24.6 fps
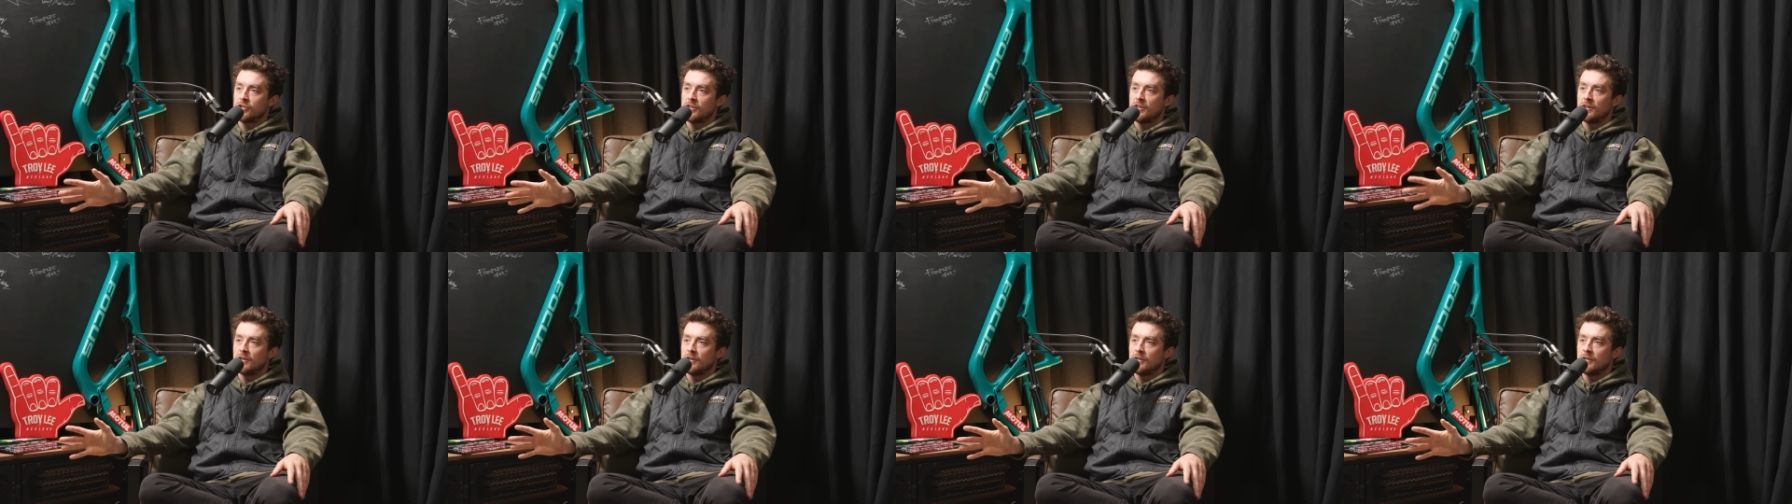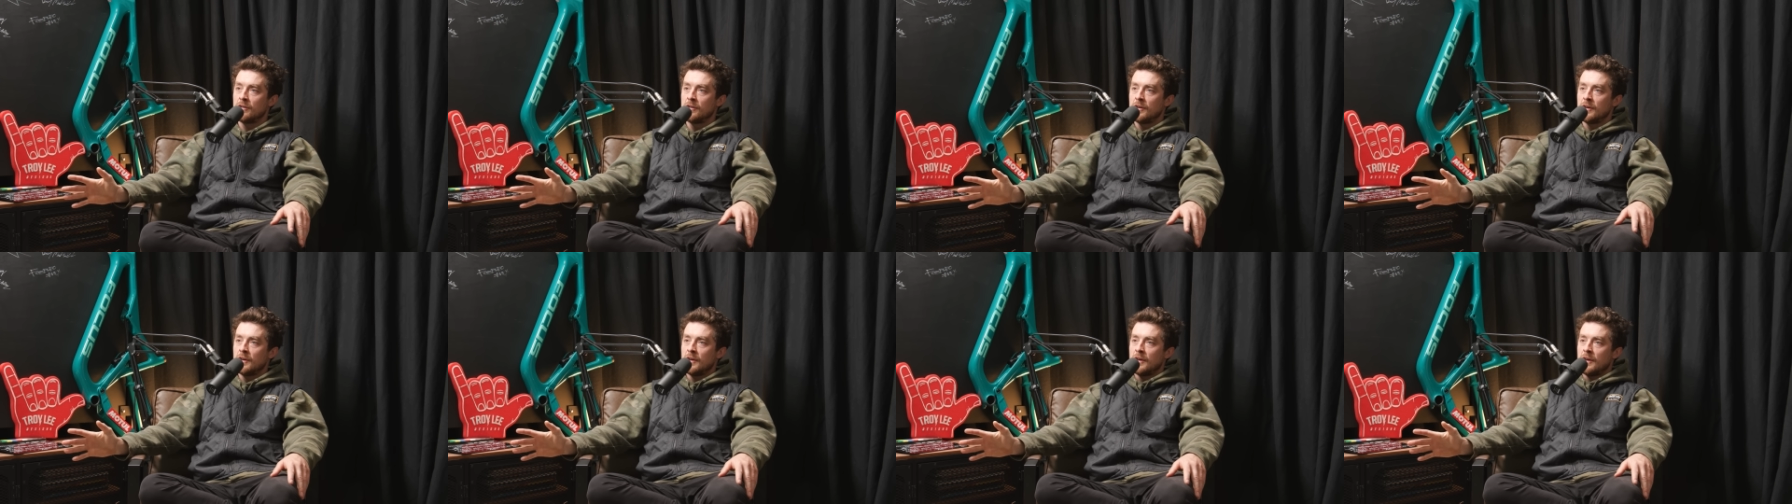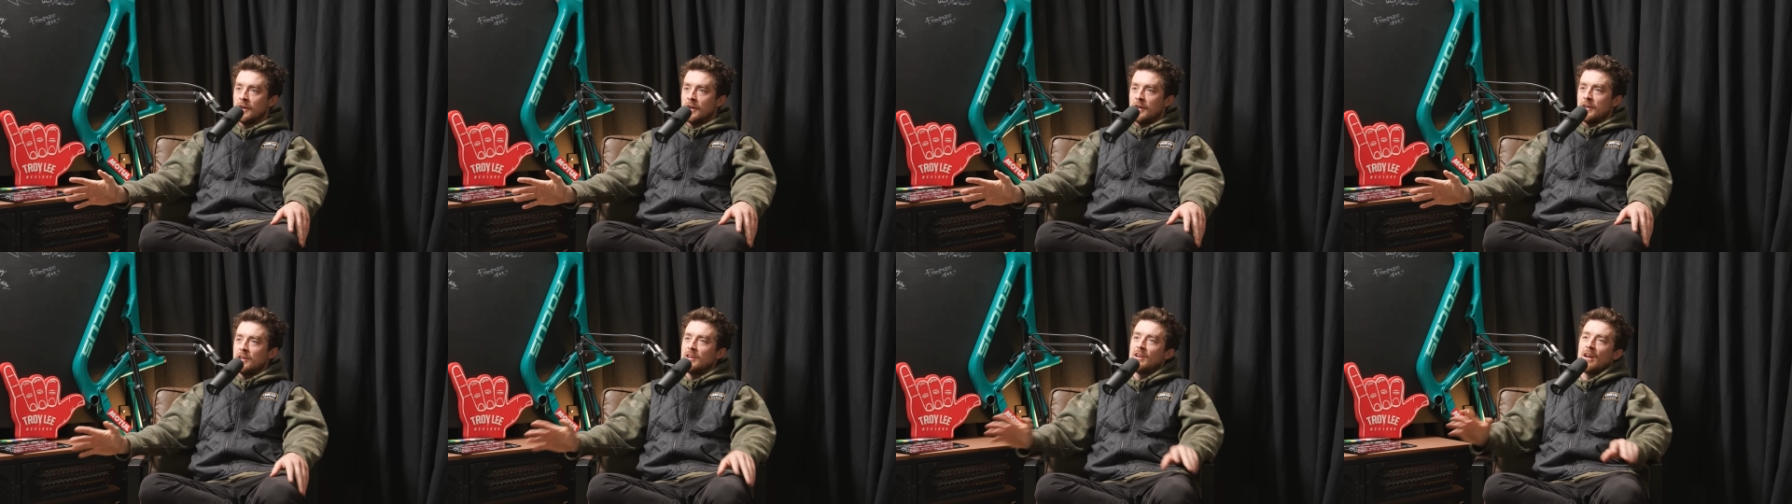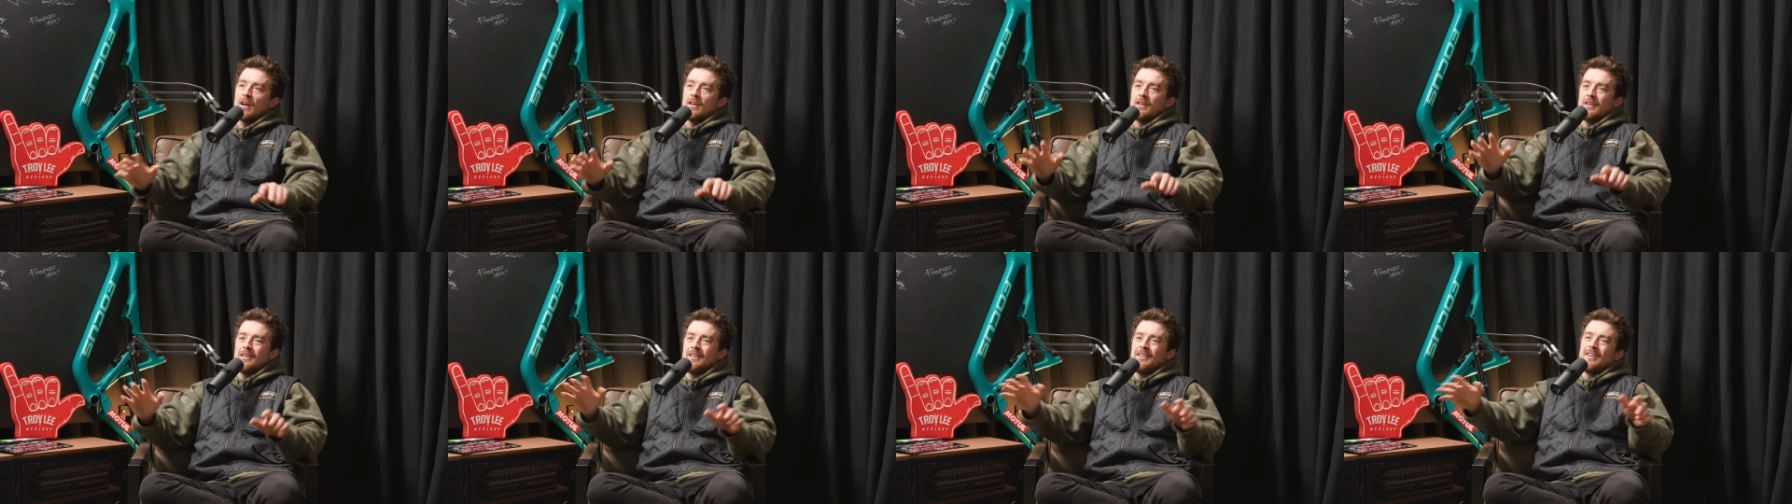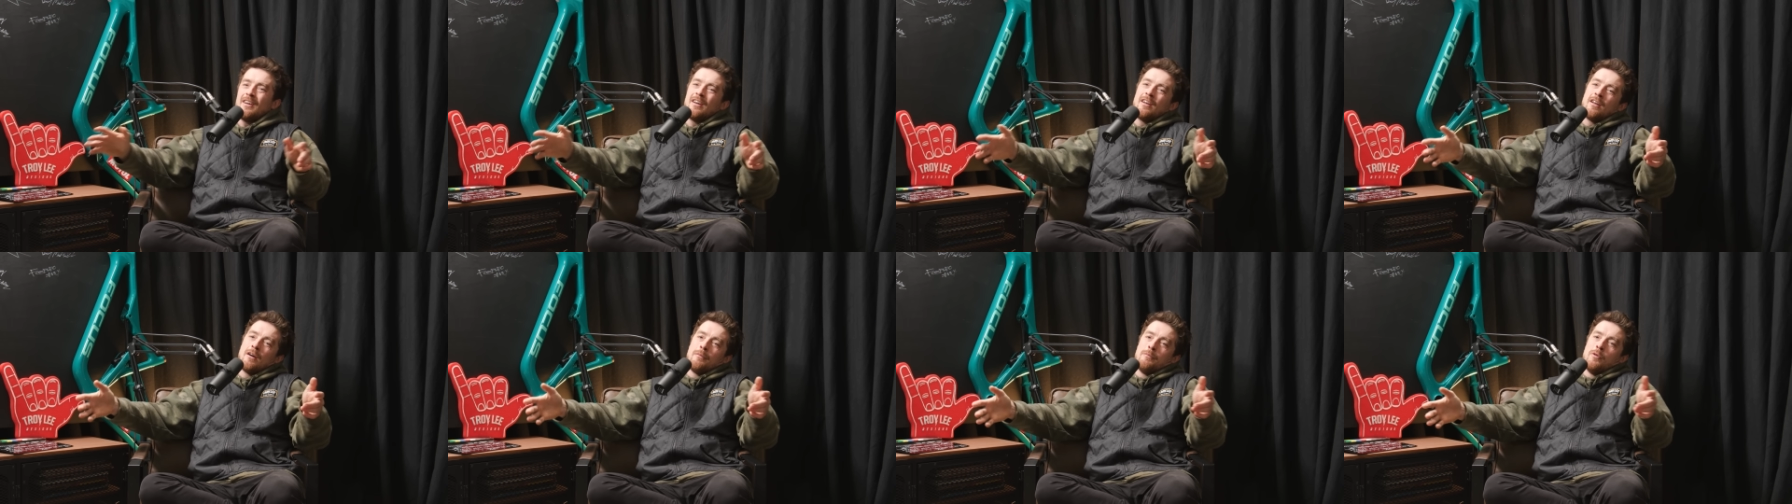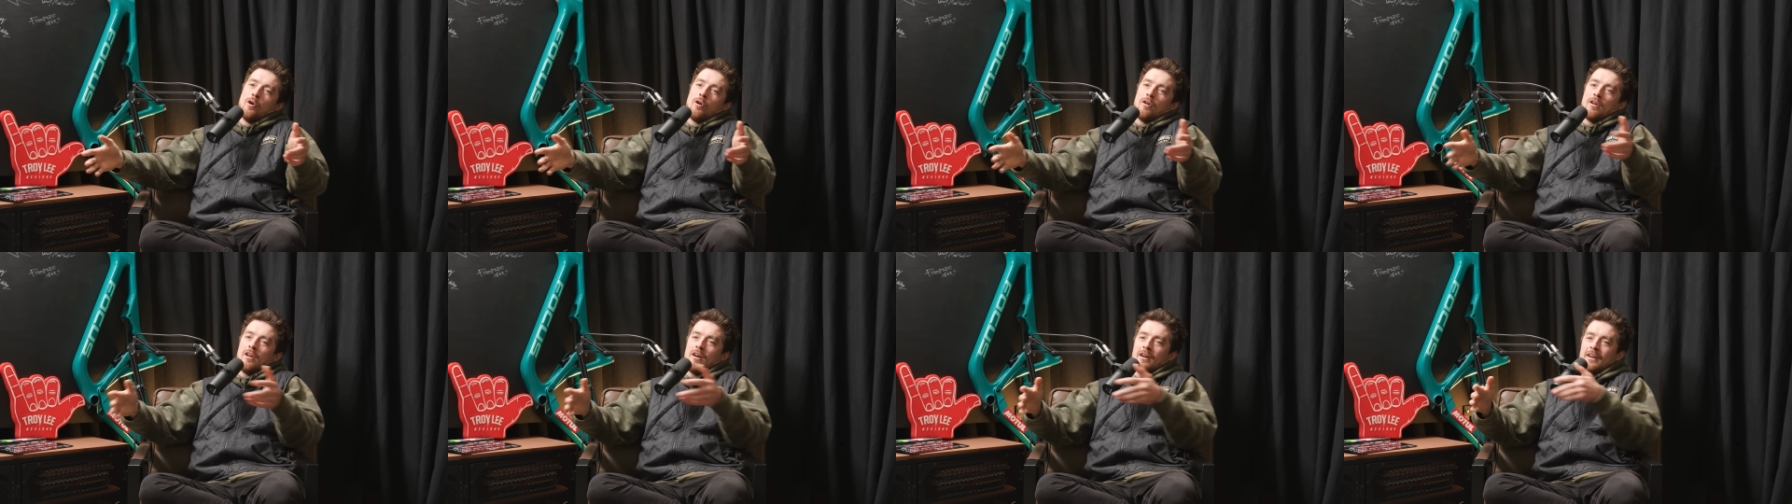the, and I'm
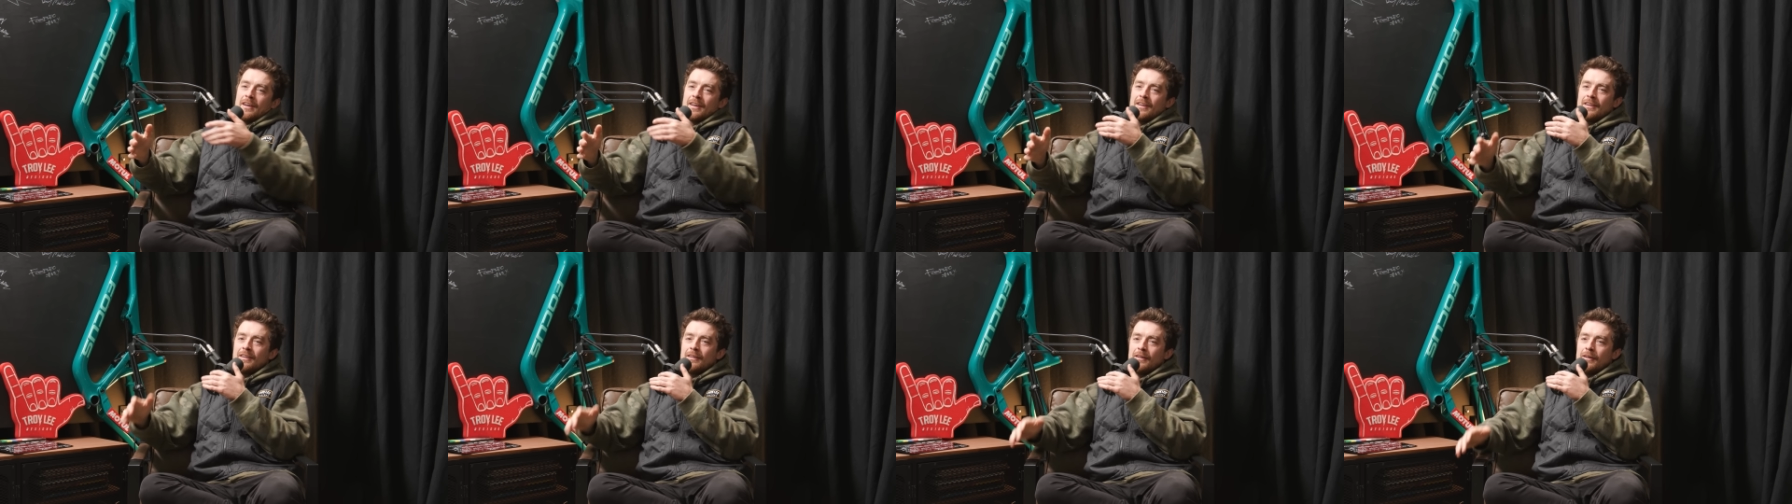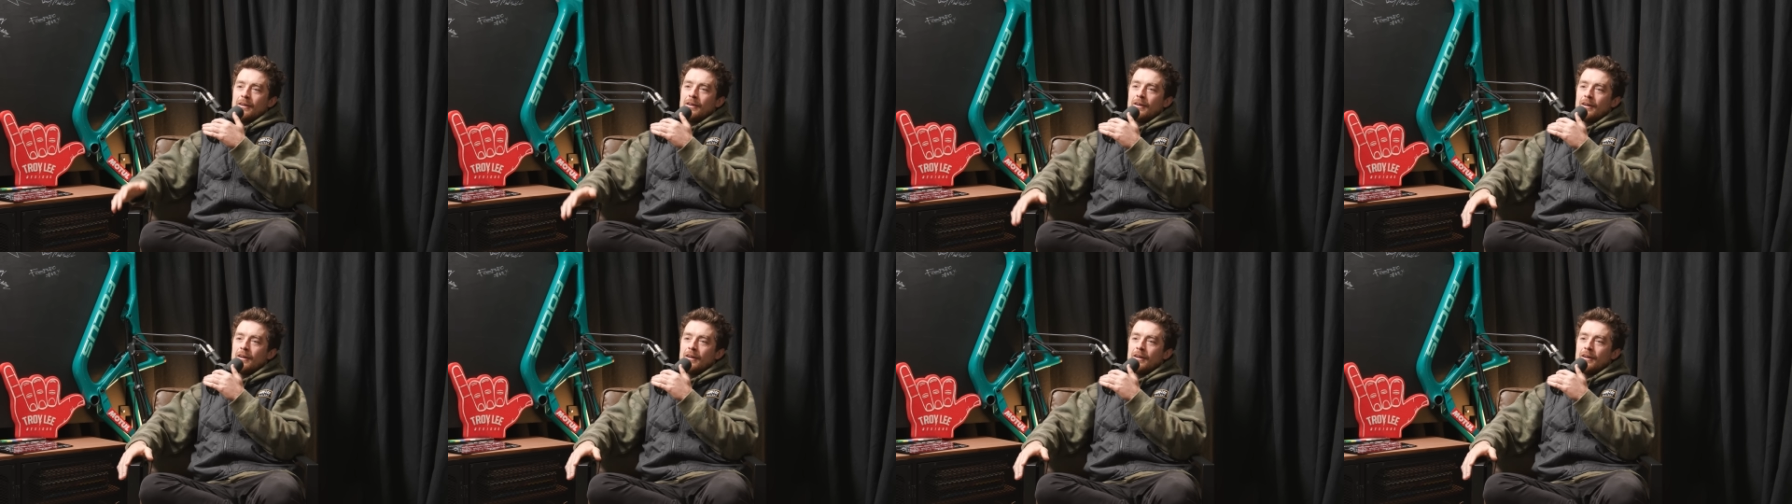not like,